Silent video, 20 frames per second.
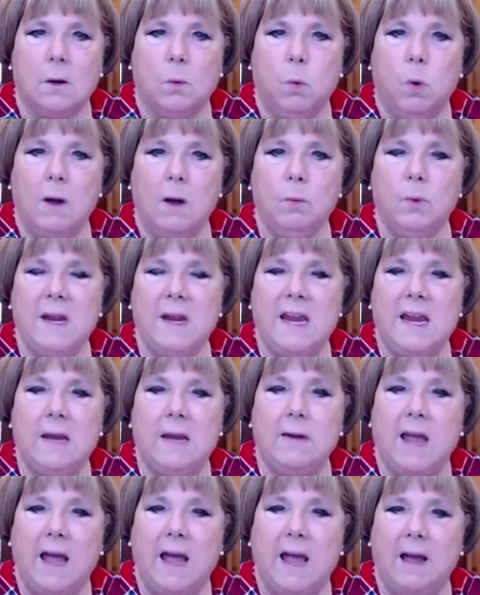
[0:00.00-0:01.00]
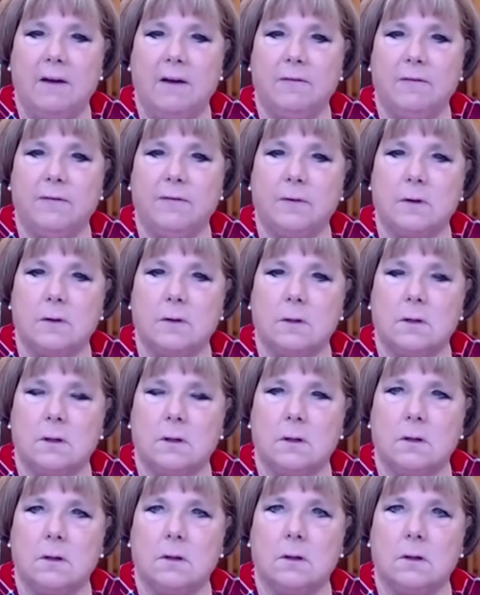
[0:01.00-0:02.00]
What we have
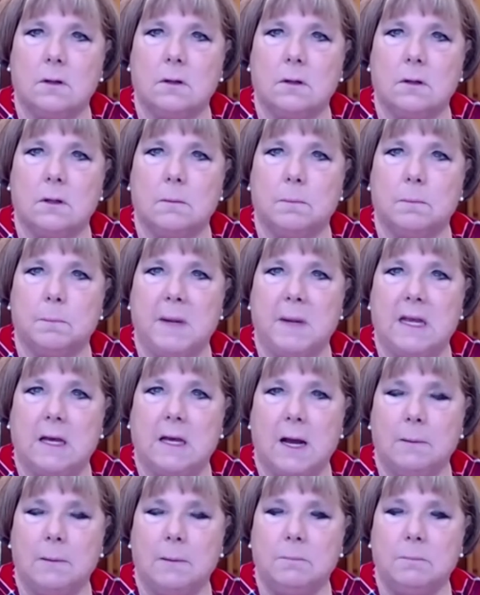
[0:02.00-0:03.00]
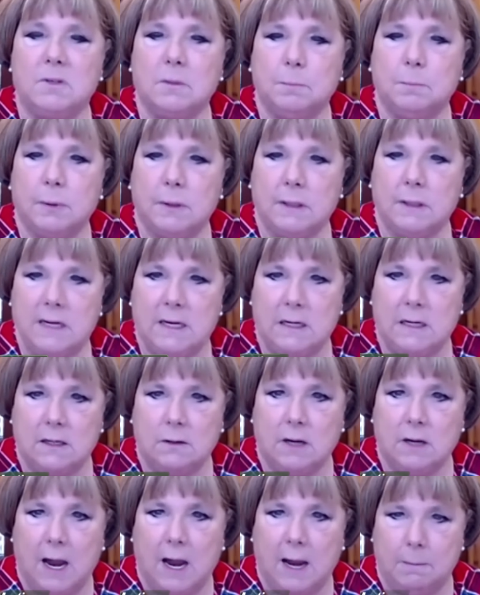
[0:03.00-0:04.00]
become
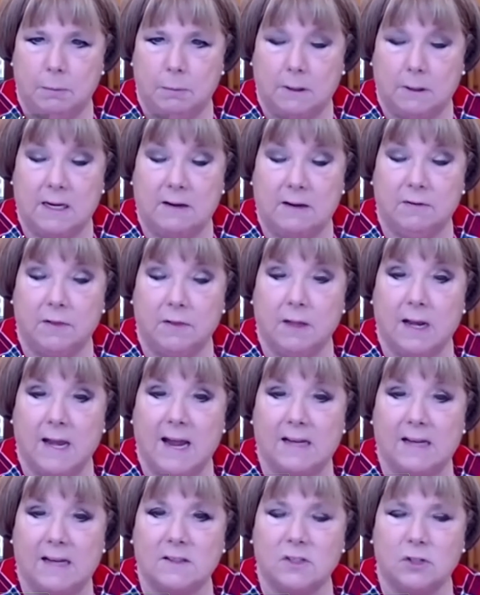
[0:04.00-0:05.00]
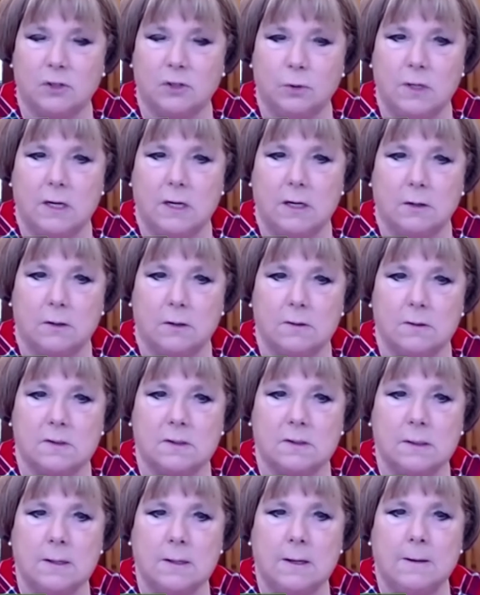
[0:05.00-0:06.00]
depleted, I believe, in the last 2
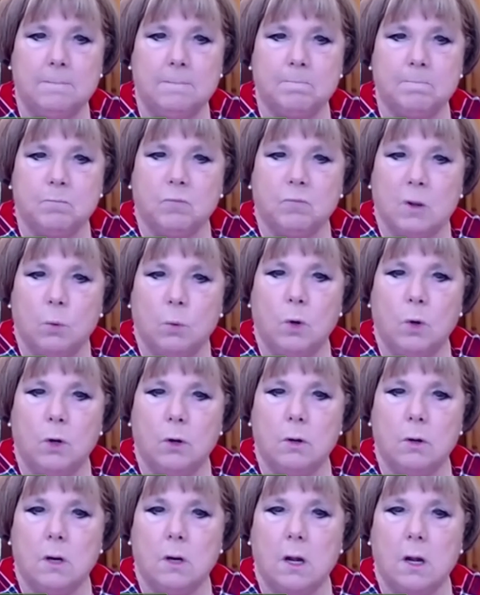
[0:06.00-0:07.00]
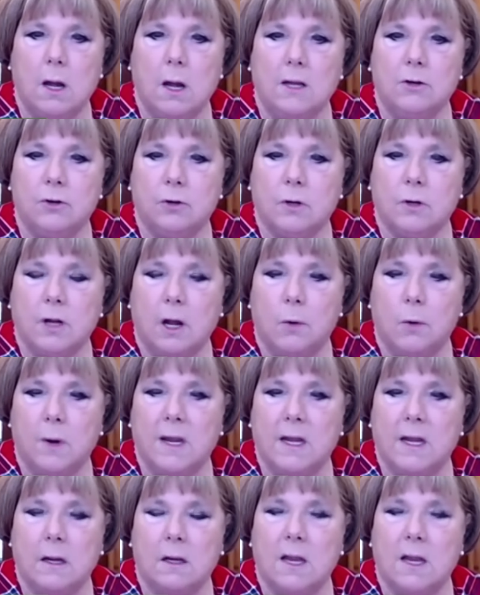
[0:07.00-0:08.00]
years, we're
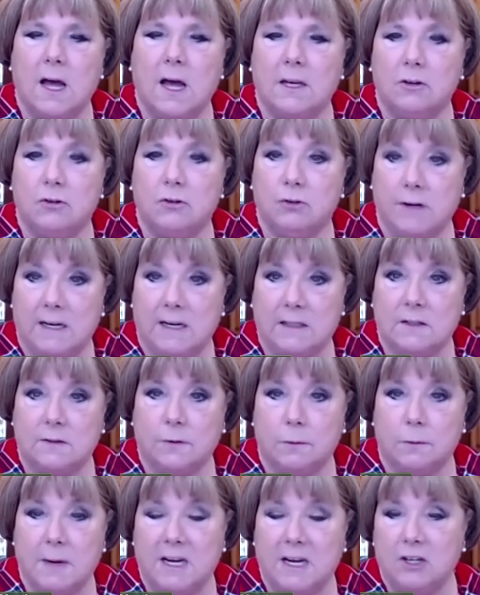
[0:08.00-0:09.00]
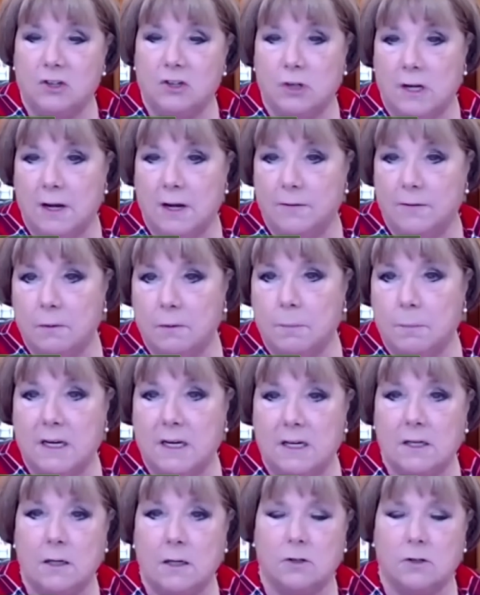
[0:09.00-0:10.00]
undergoing a lot of transformation.
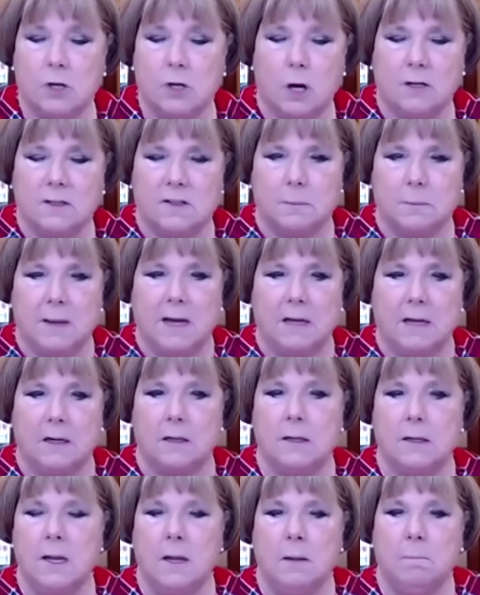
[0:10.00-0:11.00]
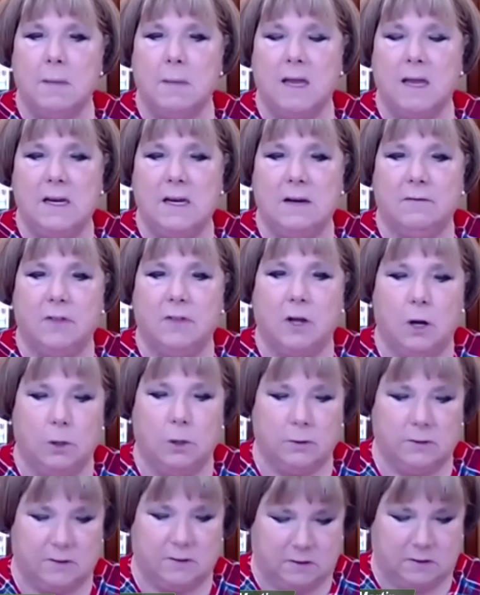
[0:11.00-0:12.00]
Everybody talks about it. Many of the
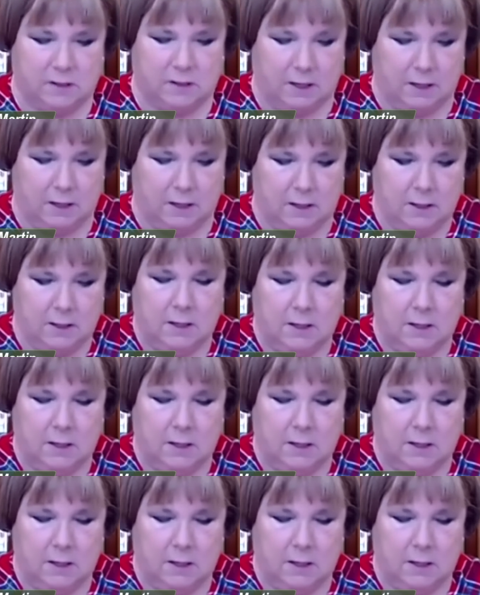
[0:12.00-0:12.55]
hosts on